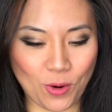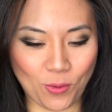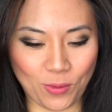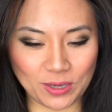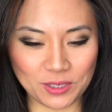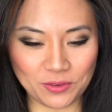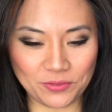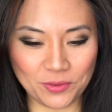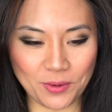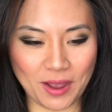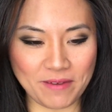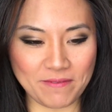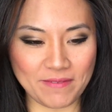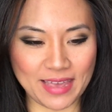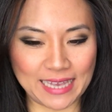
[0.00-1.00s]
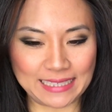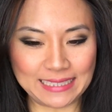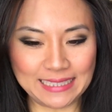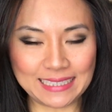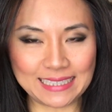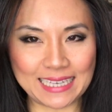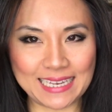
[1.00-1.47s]
wonderful
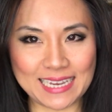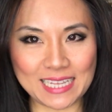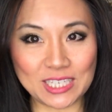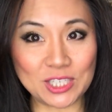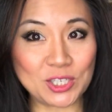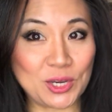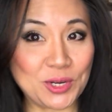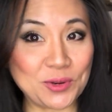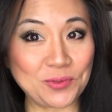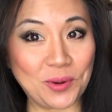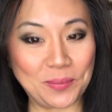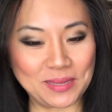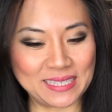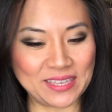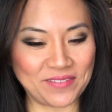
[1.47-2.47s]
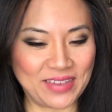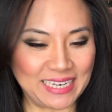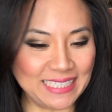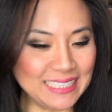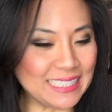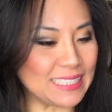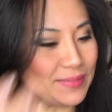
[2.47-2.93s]
event, another Tony Robbins
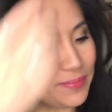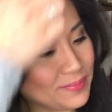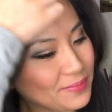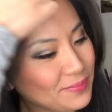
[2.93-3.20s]
event.